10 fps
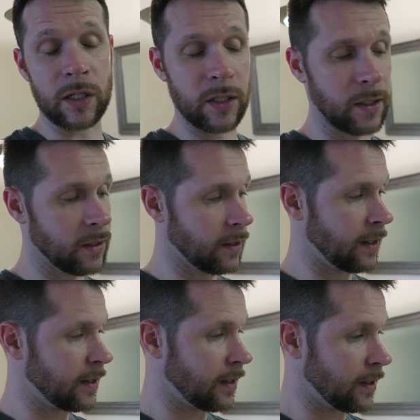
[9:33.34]
really good.
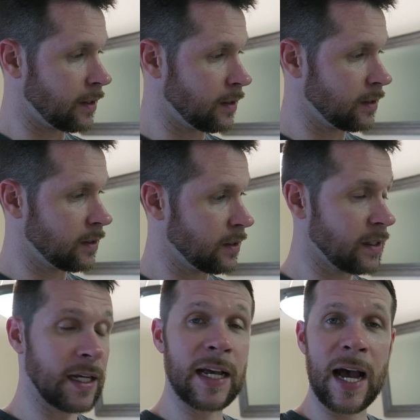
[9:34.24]
And uh,
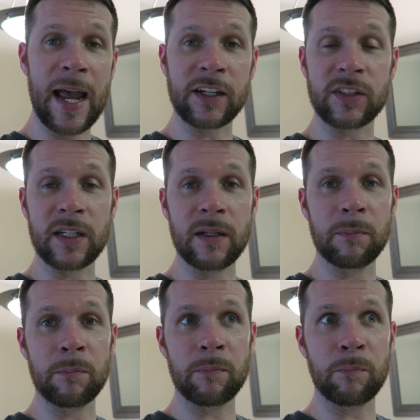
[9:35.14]
I actually
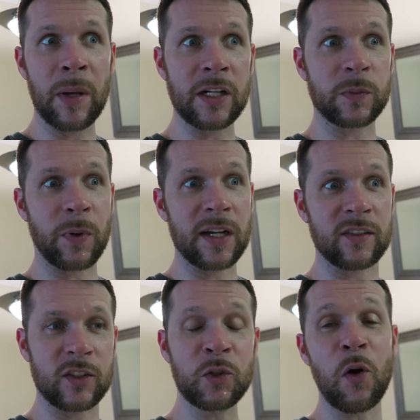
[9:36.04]
bench
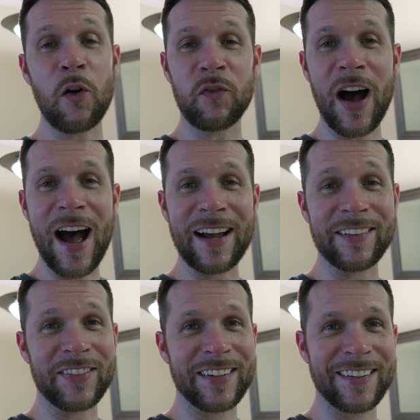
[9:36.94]
press
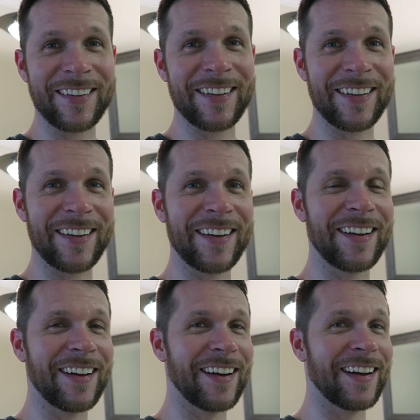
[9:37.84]
205. Oh.
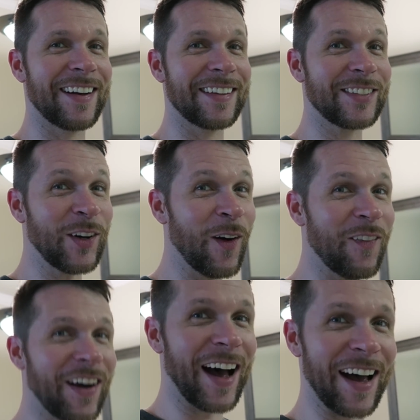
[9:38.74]

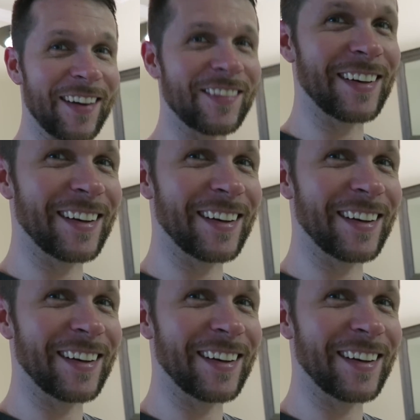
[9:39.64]
205.